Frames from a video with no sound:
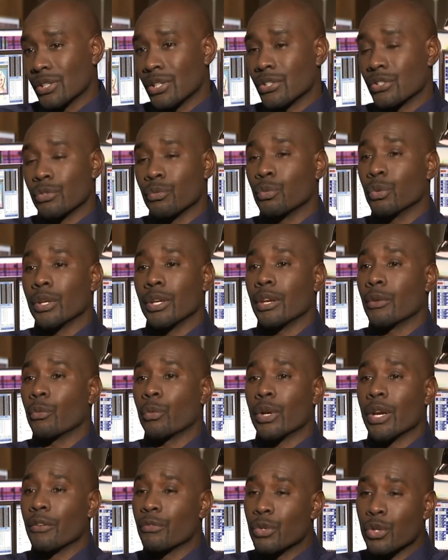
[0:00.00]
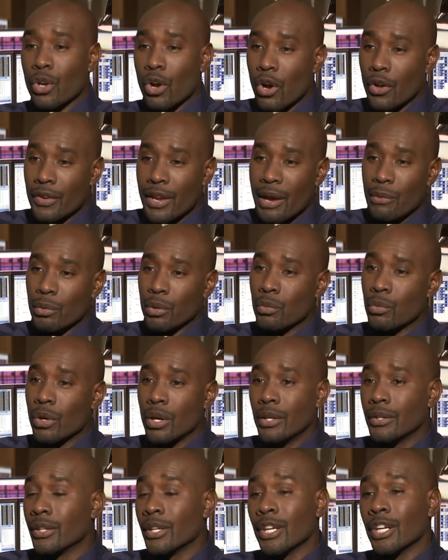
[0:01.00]
And whenever you call
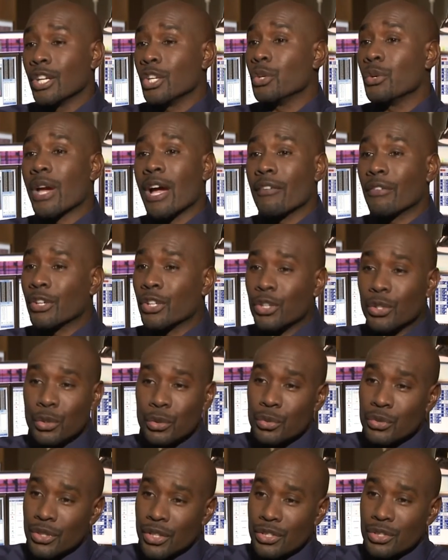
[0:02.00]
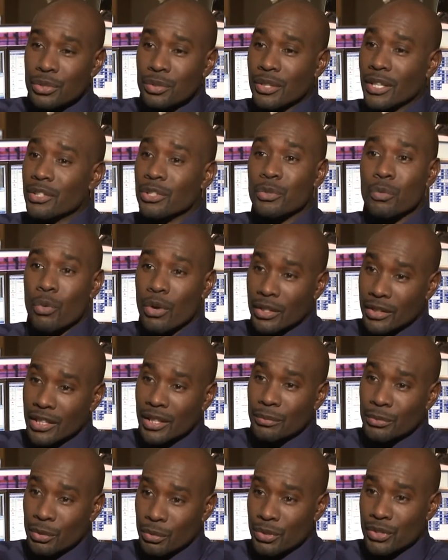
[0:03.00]
911, you have a huge issue that you want
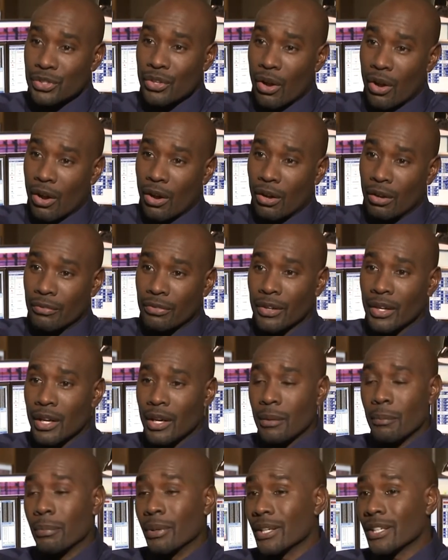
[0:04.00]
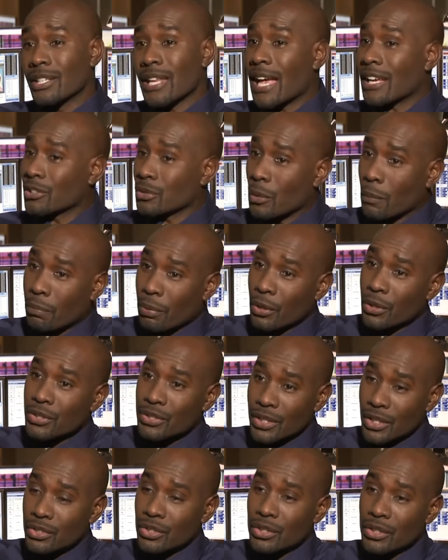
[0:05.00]
them to resolve. Yeah. But it's the actual
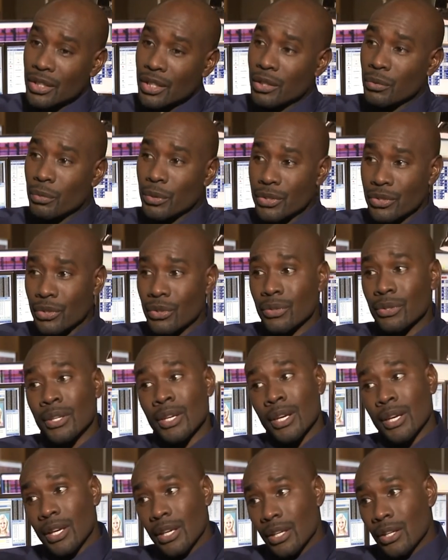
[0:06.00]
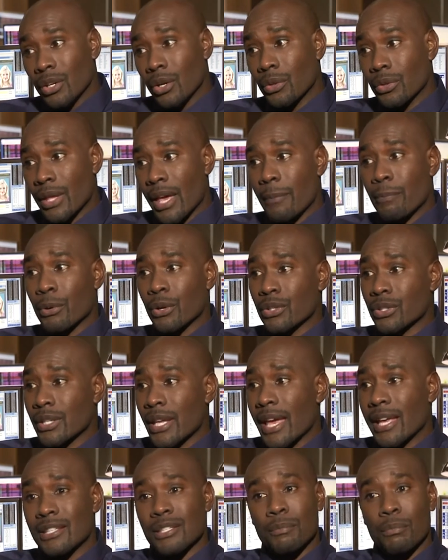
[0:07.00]
person that you're dealing with. So, you know, that person
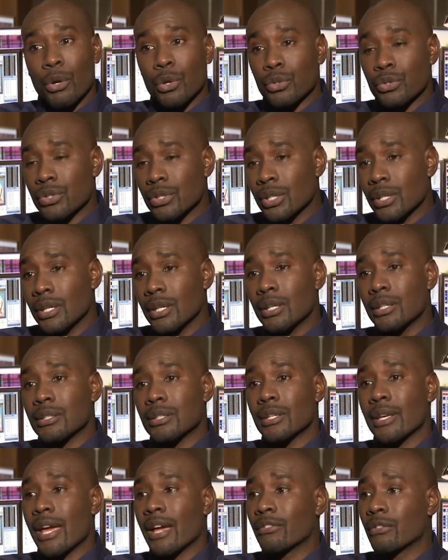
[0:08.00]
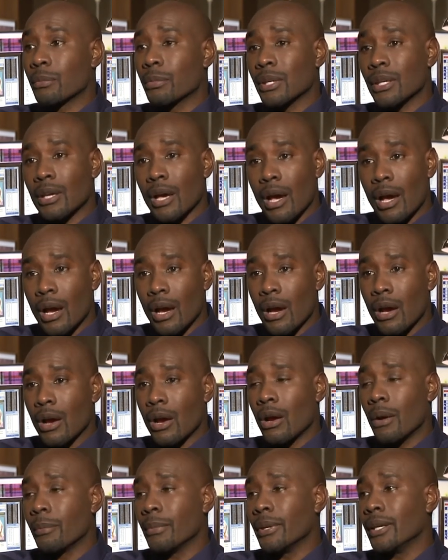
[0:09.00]
has emotions and they have to be
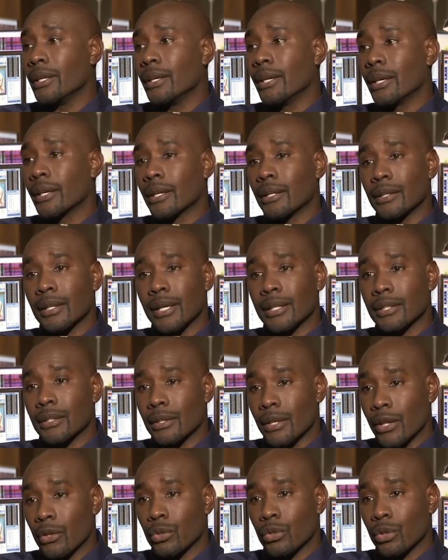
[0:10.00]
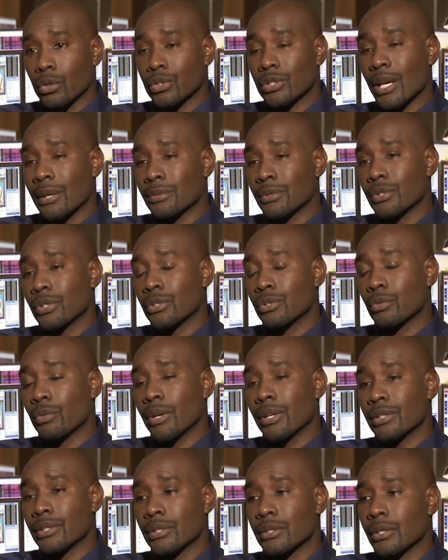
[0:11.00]
calm and collected in those types of
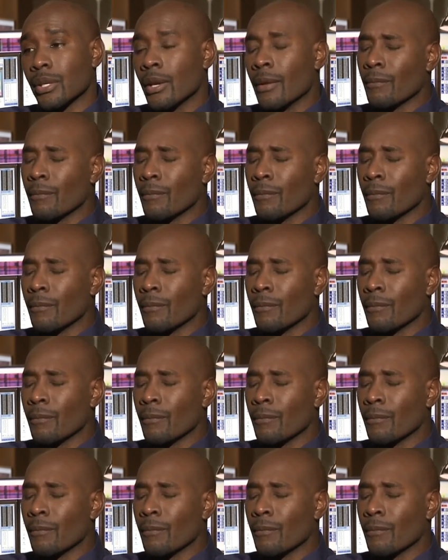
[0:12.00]
situations.